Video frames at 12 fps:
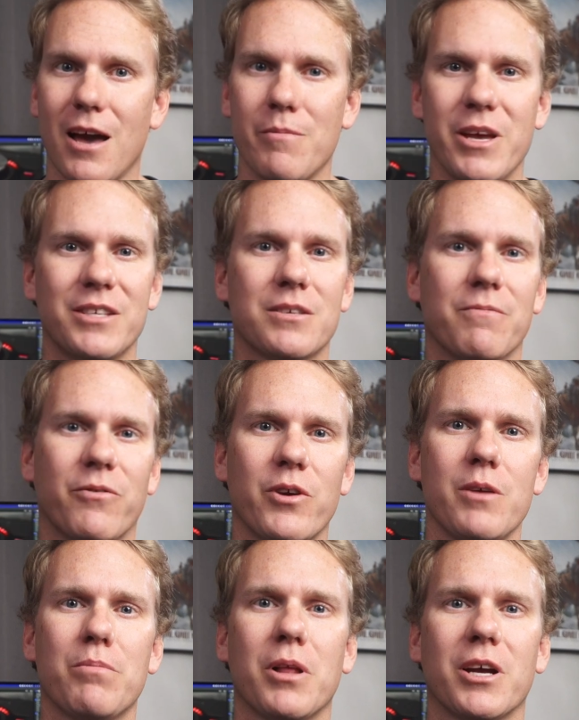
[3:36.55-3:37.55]
I made some
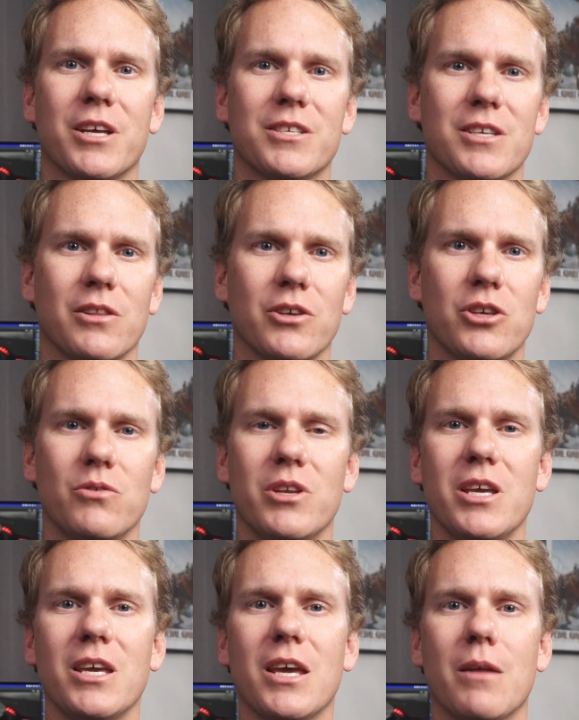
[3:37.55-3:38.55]
free plugins that look
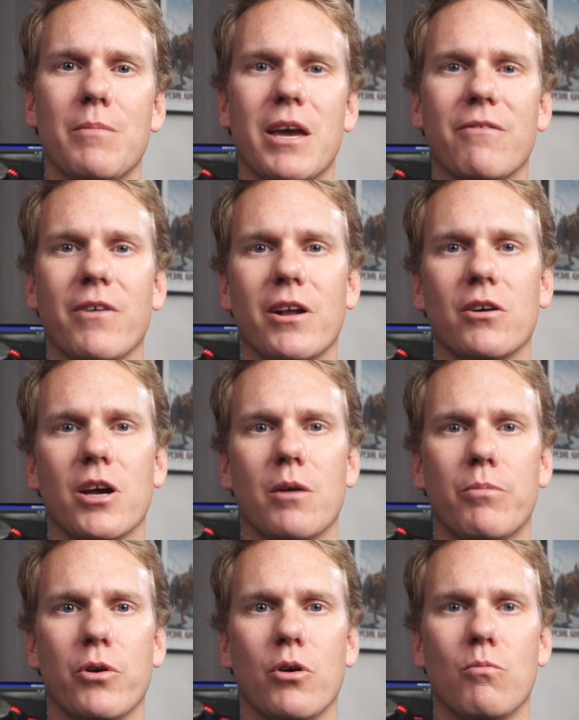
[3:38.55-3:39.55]
unique and make Final
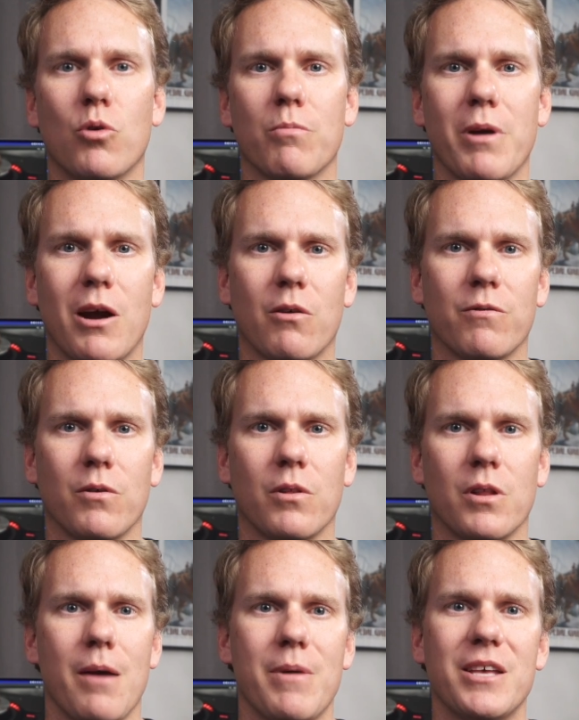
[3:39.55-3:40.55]
Cut Pro more powerful.
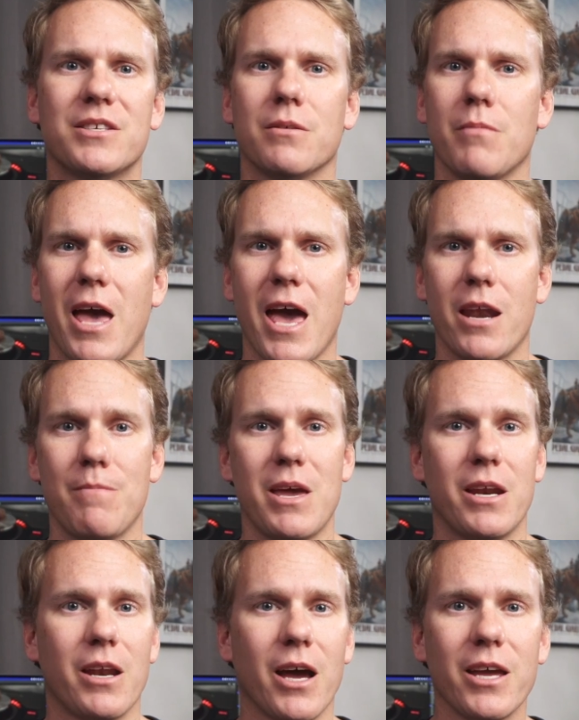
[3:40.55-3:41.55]
I made some
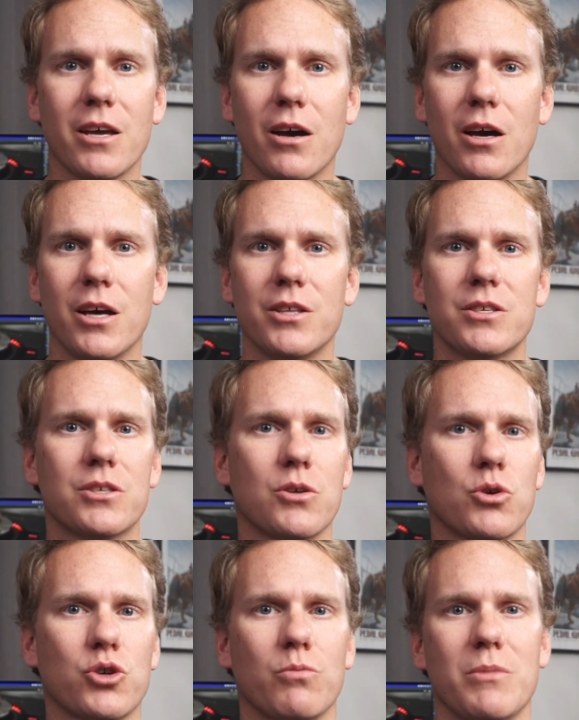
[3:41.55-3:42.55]
animated icons,
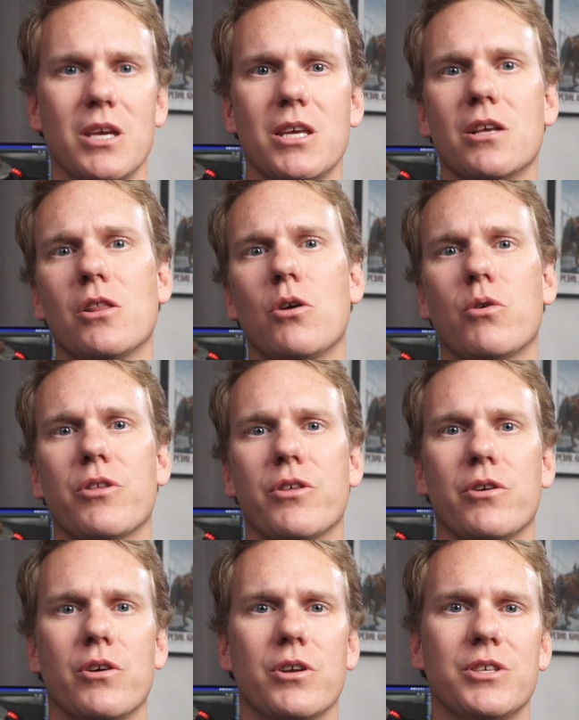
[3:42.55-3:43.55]
social media lower
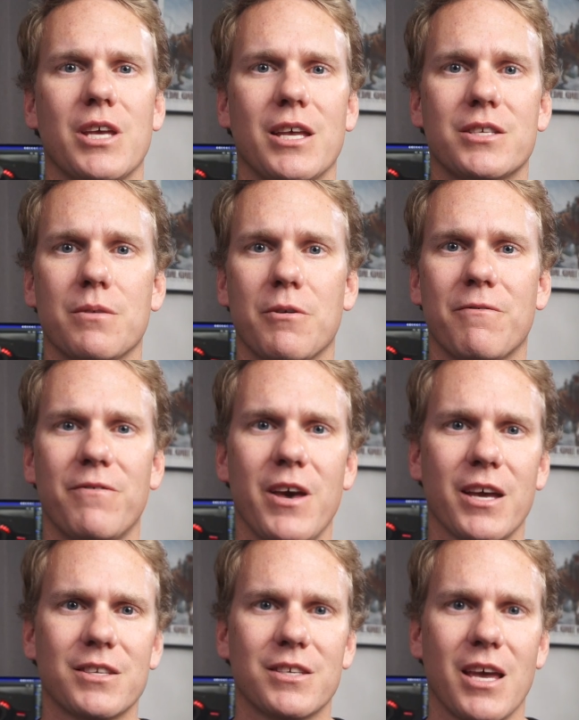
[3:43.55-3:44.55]
thirds, and some
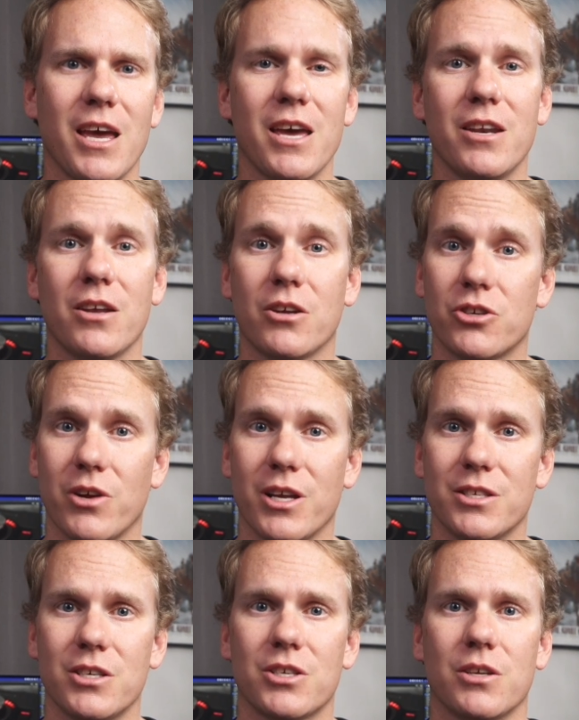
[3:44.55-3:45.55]
effects and a
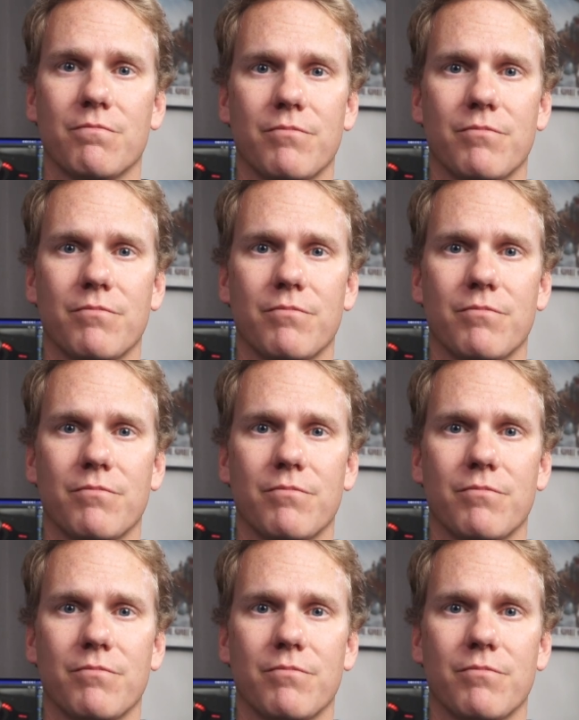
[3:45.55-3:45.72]
transition.